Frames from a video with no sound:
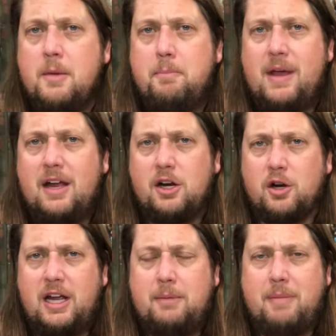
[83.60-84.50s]
Big
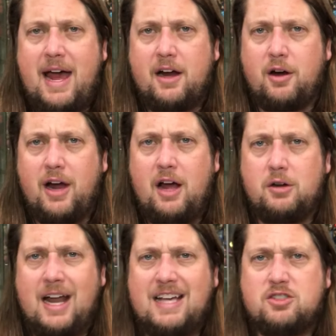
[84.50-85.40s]
green
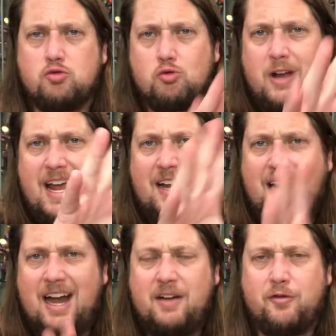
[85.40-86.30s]
background, nice red
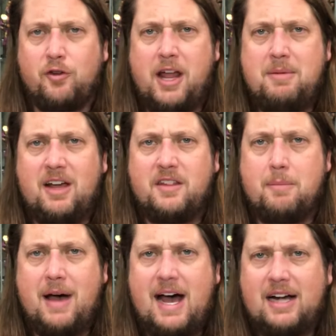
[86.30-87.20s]
kind of framing on the
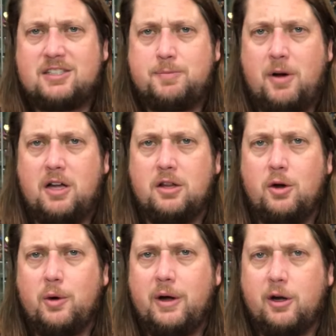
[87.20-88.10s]
box, Spawn
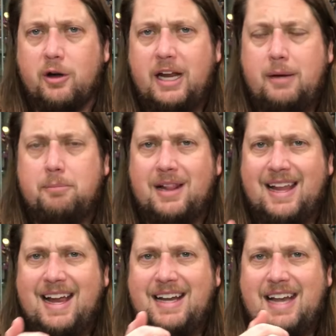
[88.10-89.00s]
logo in green,
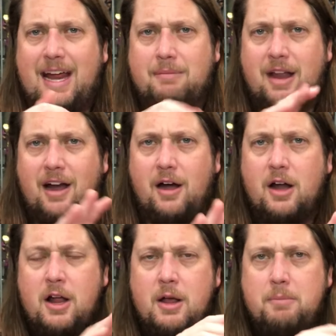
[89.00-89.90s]
Plague name there.
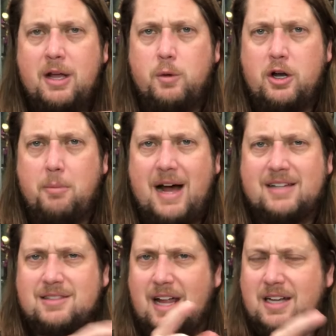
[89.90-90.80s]
Big window
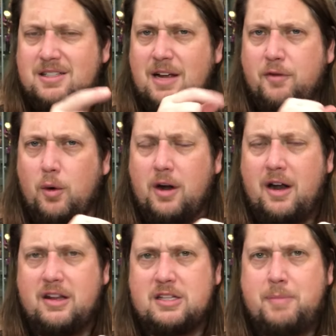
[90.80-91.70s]
box, a lot of stuff going
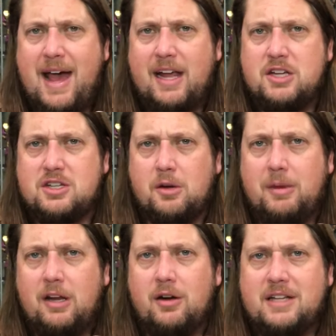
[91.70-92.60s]
on in this package that can
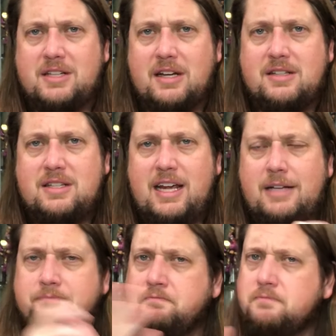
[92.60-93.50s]
be interesting to
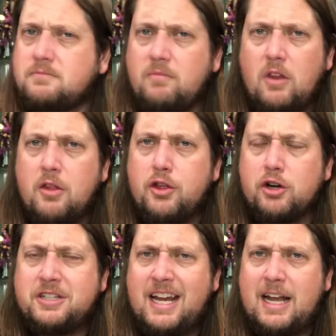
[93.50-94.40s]
see.
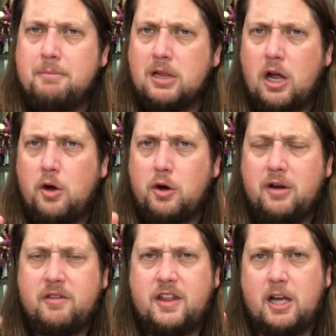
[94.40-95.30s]
13 and below, don't
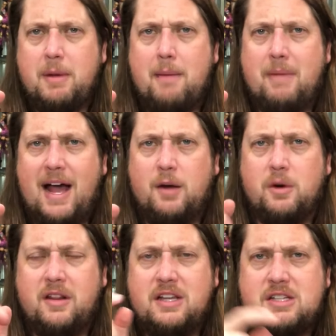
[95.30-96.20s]
even think about buying
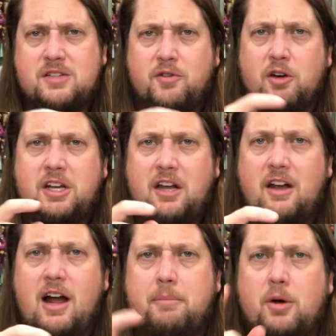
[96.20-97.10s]
one of these. It's 14
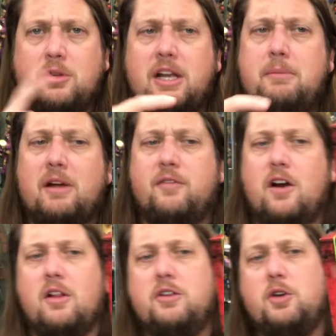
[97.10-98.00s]
and up only,
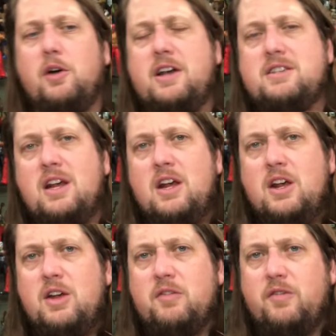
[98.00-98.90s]
McFarlane Toys.
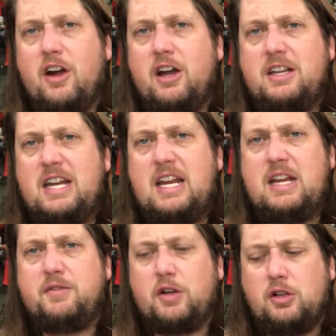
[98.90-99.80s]
Very
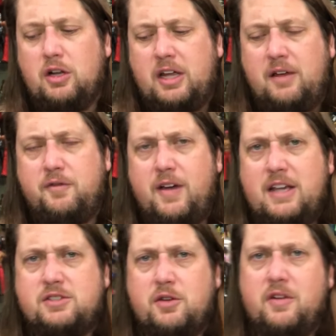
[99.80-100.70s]
evil looking
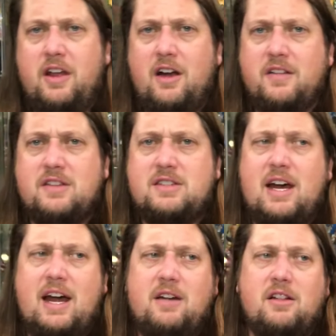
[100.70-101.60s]
face over there on the
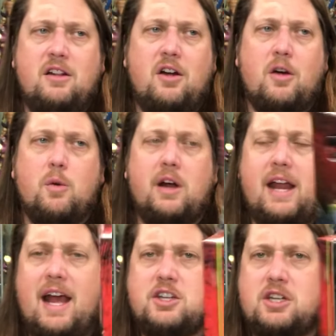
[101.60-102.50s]
side, a little artwork
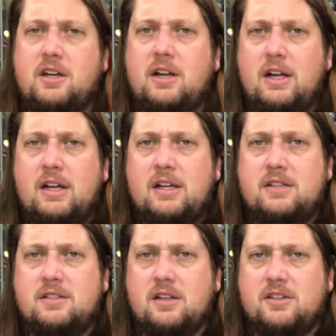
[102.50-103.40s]
action.
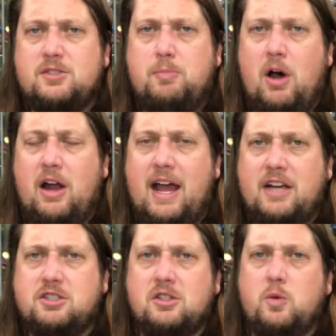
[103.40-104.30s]
It's a little spawn
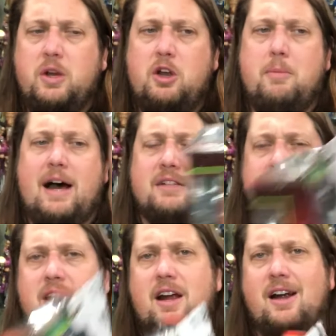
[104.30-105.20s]
action, a little window box
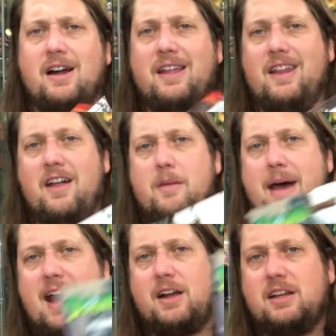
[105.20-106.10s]
there. And then on the
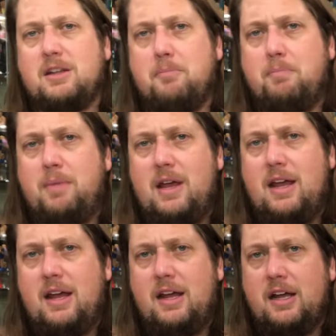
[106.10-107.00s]
back, got the
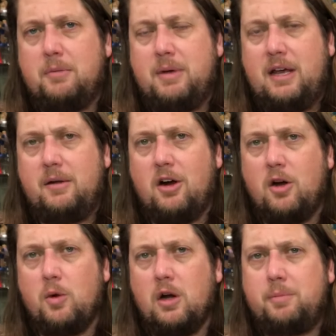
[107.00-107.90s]
big, big
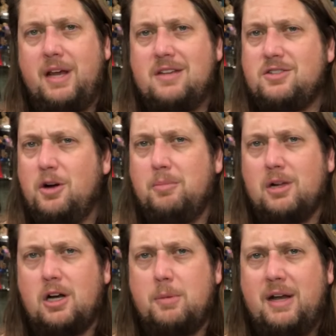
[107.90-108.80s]
artwork piece. No
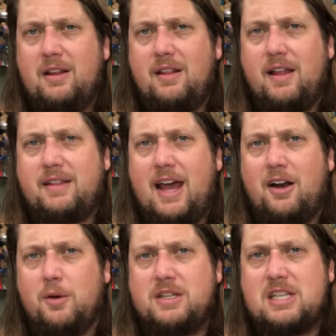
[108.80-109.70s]
blurb, anything like that.
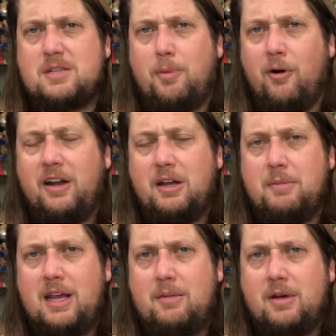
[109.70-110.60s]
Always disappointing to
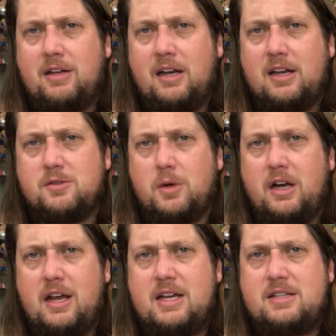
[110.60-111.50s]
me, but it is what
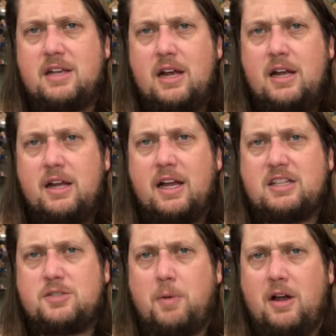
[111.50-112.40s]
it is. You got
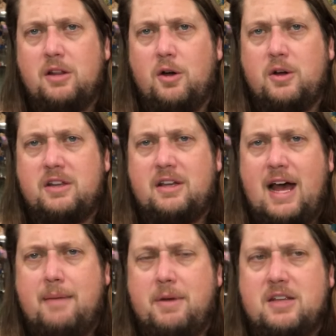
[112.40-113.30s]
the spawn logo at the
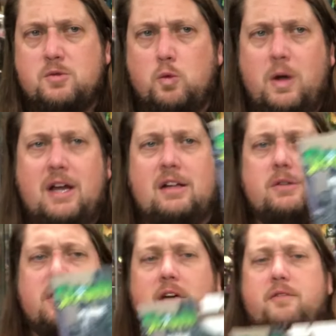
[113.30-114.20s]
top as
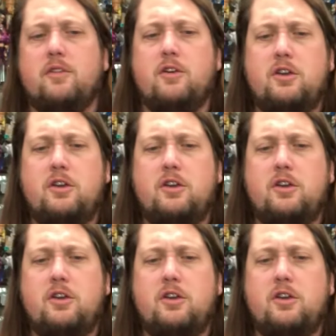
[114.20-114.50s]
well. Without further